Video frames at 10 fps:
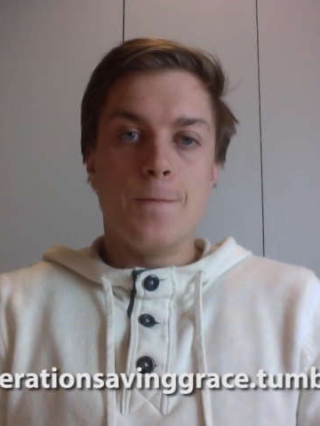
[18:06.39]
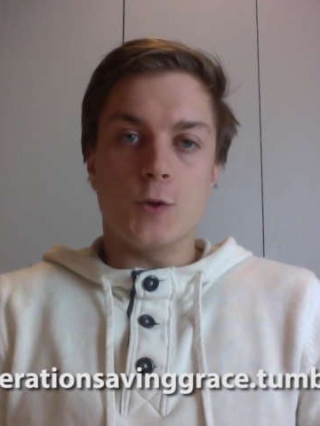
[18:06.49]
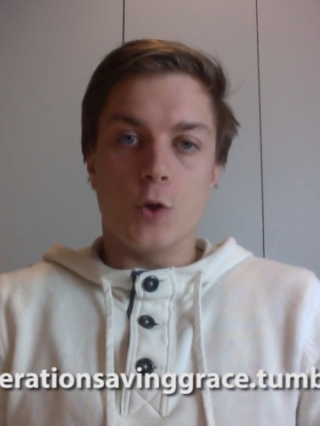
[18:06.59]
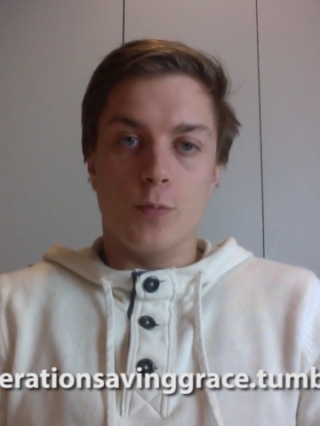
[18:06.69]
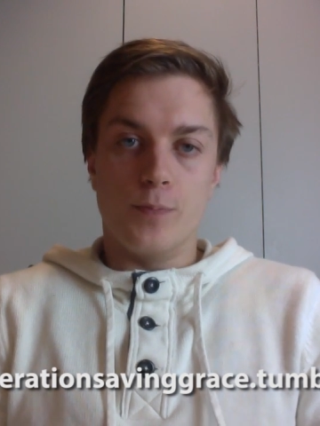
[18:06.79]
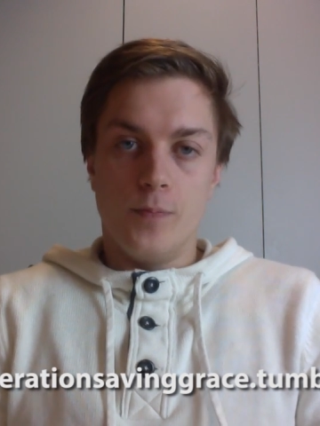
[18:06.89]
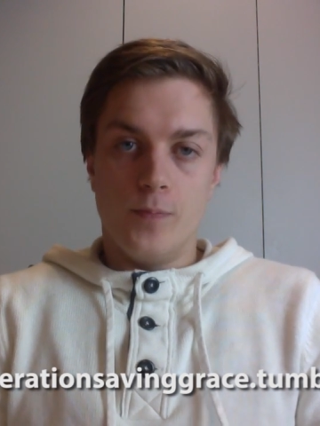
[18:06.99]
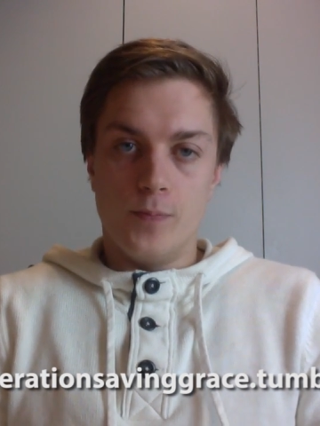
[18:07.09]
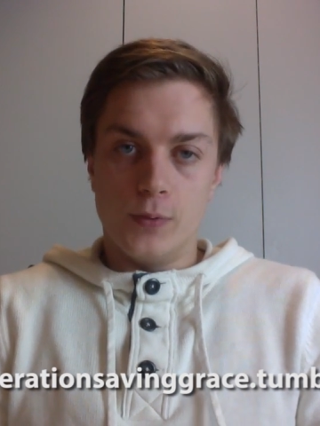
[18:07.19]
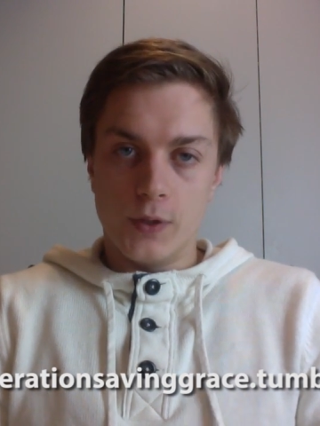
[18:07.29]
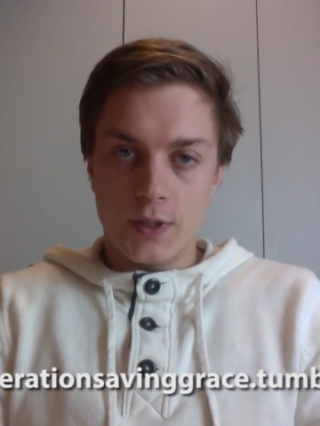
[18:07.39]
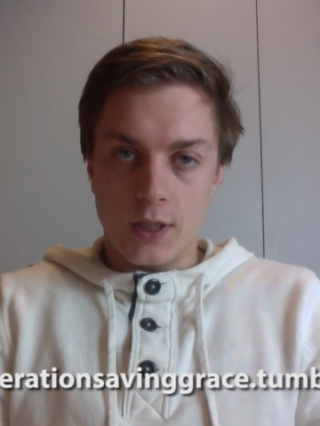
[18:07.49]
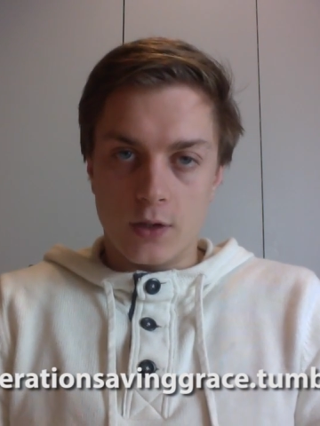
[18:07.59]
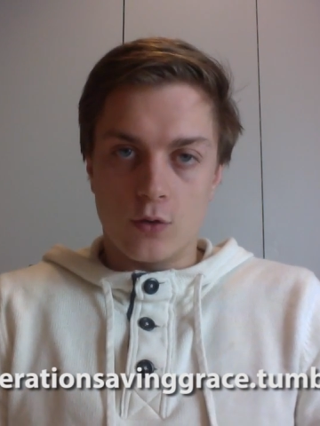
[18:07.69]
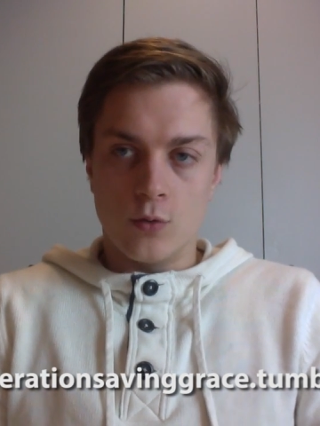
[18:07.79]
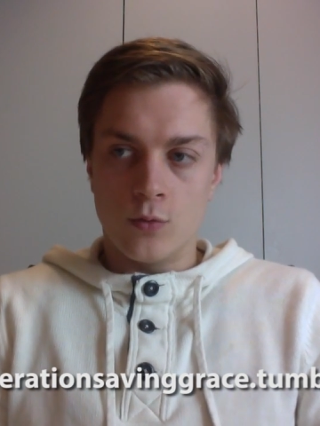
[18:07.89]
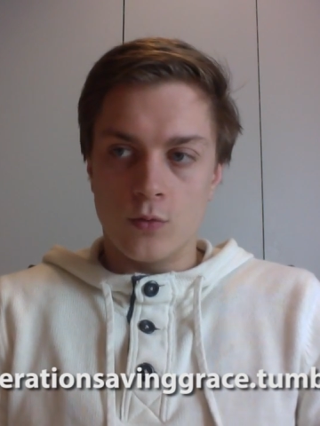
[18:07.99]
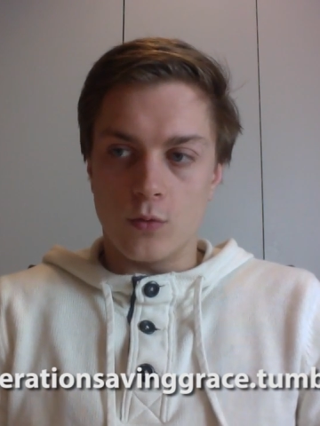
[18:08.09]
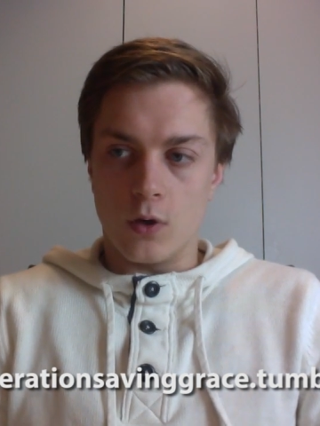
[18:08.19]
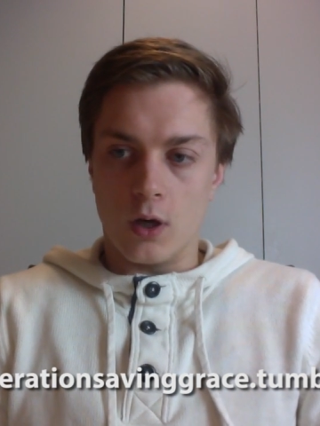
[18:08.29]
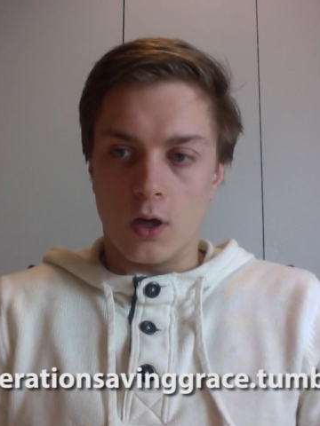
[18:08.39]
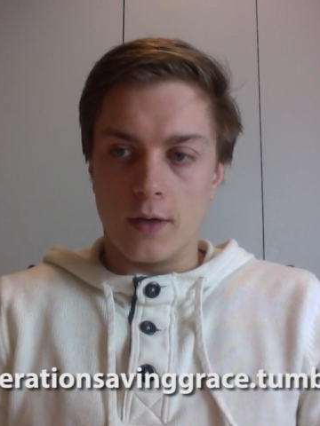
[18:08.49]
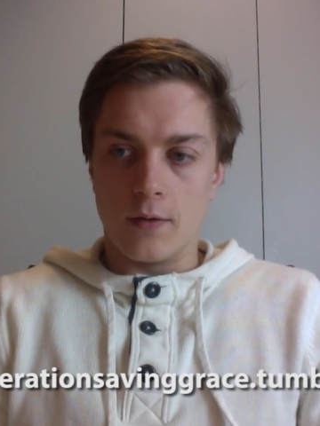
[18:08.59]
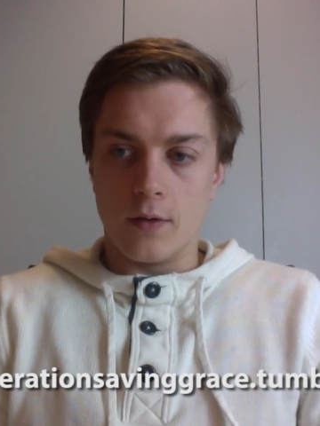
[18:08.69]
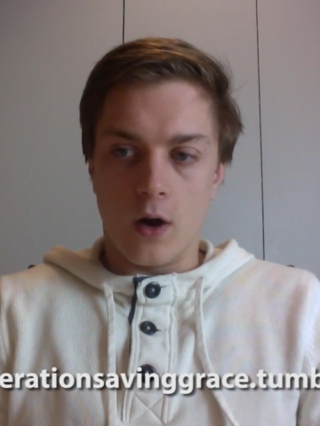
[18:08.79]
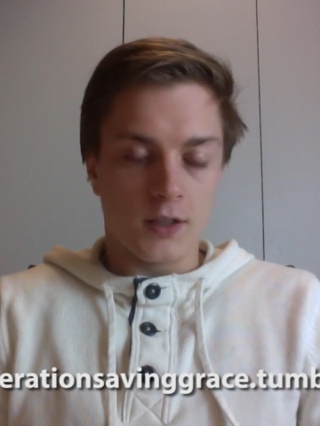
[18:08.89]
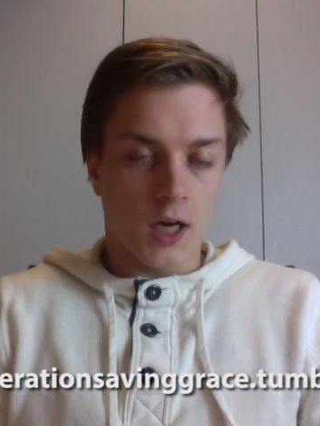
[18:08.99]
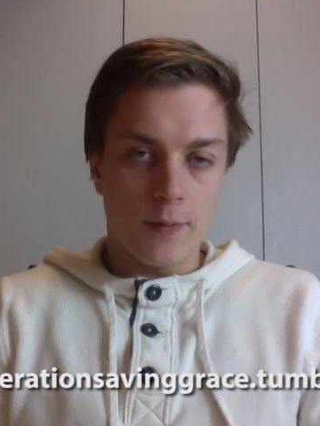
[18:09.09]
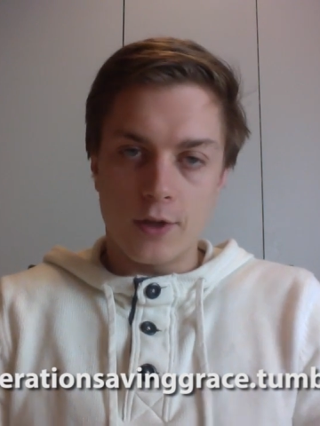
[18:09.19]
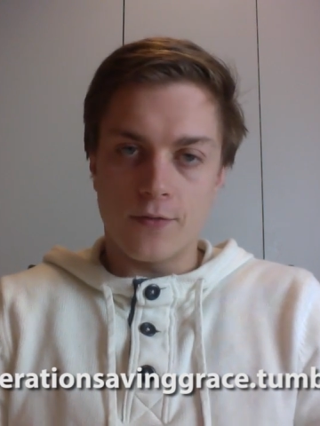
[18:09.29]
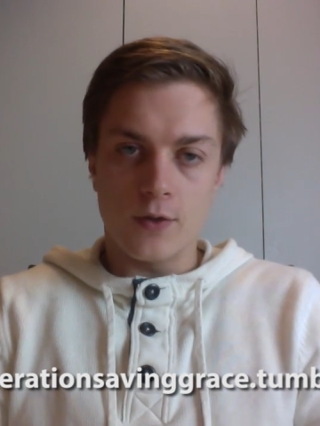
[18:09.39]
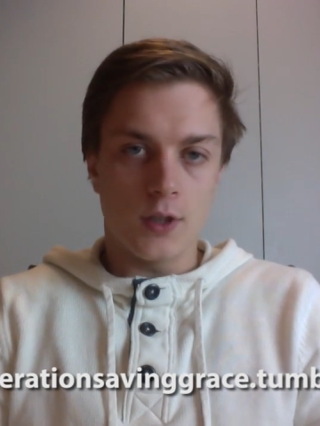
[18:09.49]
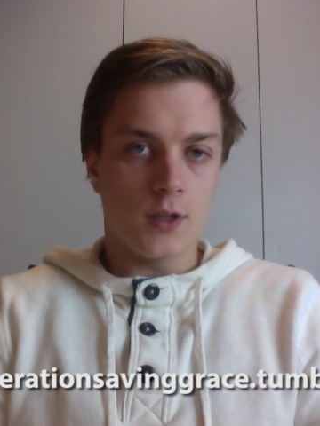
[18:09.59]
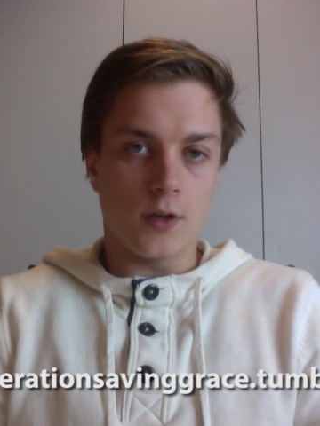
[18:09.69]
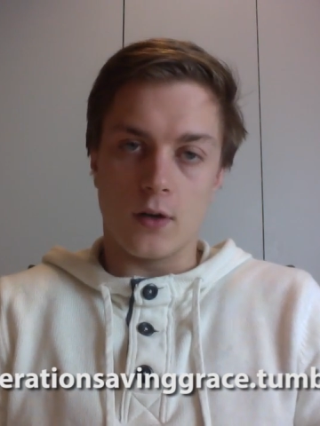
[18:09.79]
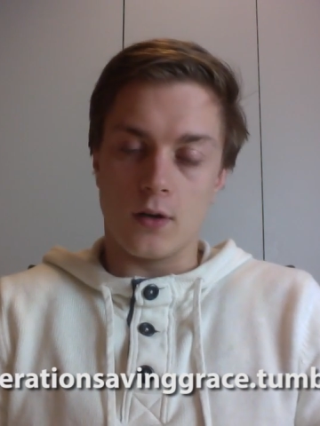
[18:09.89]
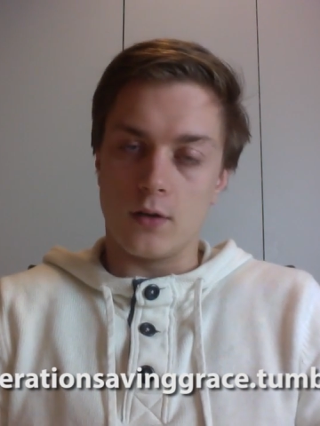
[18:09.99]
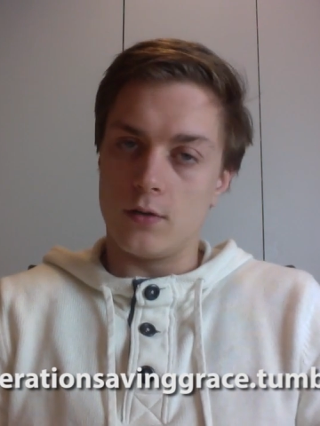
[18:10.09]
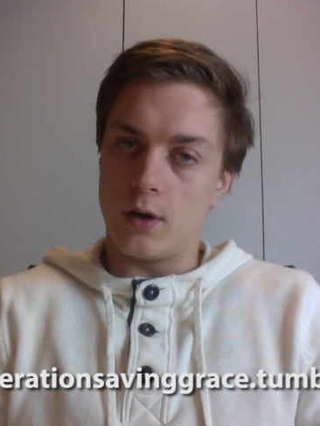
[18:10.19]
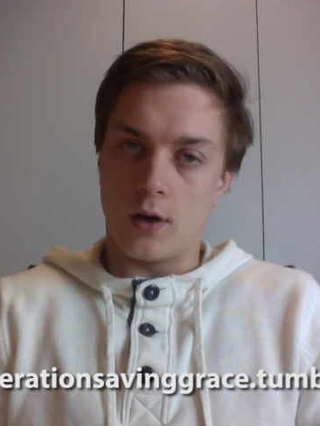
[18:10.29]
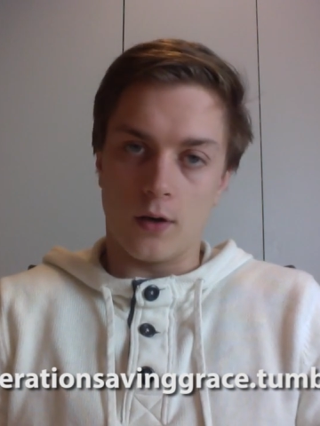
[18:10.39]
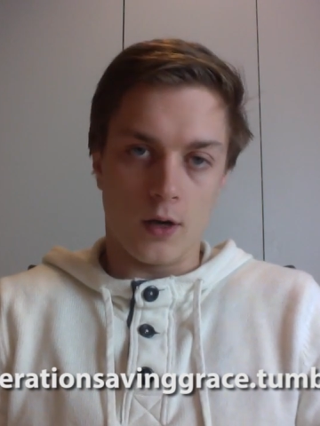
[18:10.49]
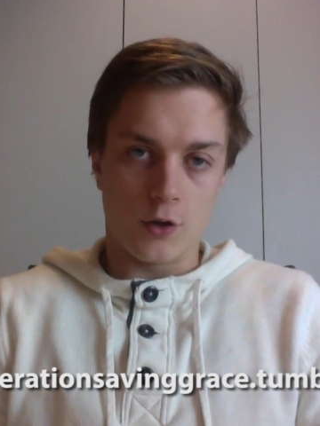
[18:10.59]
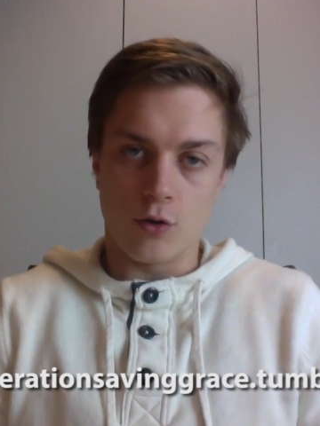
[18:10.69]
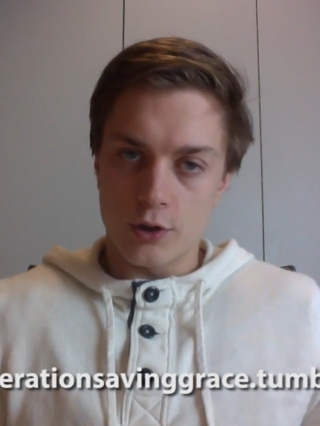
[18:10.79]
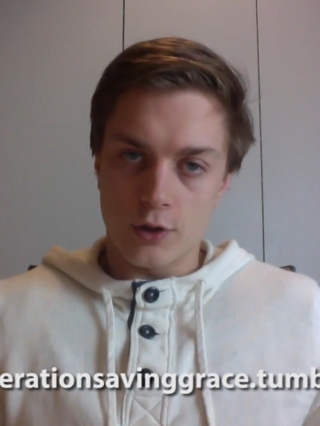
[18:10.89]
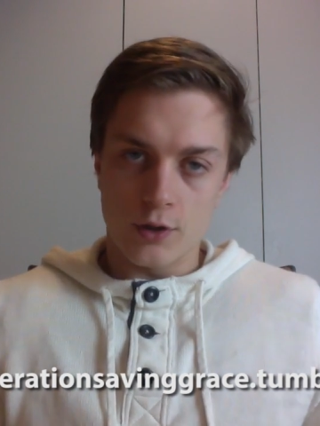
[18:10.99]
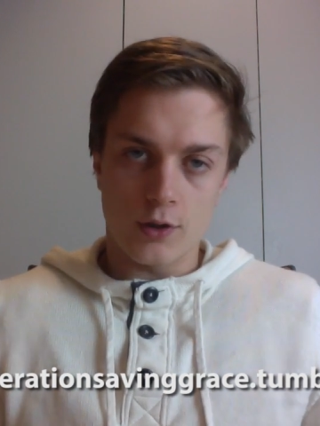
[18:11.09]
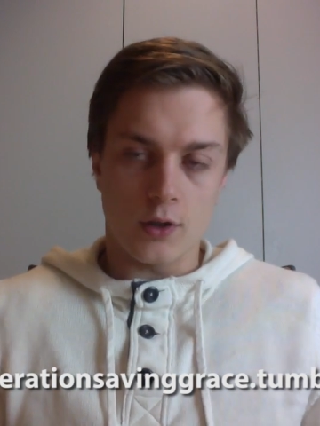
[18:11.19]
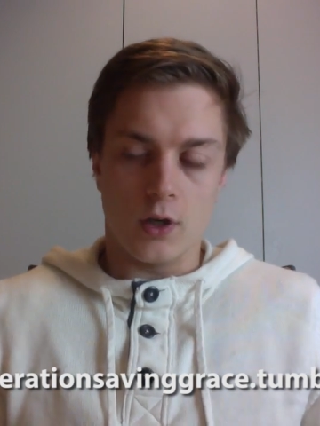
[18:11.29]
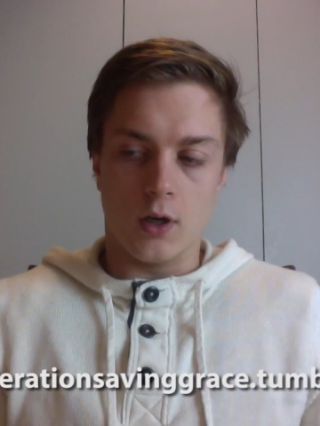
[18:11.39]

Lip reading: So please stay tuned. Our time differences are atrocious.